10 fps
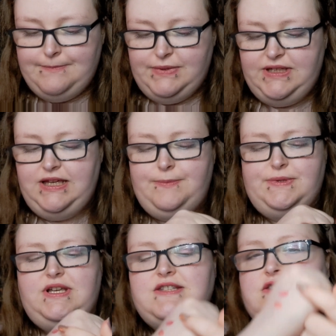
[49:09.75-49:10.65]
But yeah,
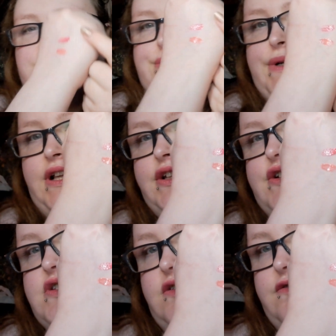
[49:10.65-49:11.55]
but that's the two colors. They're